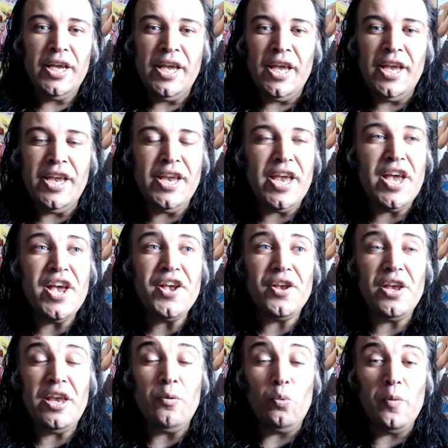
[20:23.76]
He
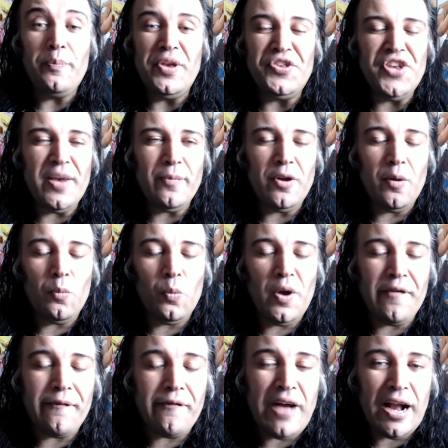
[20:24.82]
is, he would be teaming up
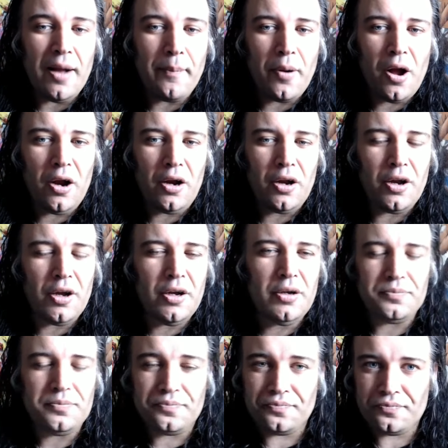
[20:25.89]
with Vegapunk.
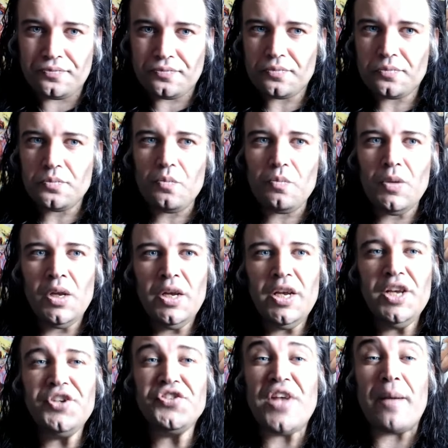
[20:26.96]

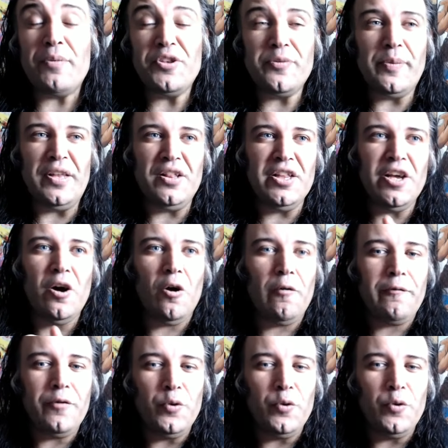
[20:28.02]
It just happens to be Lilith who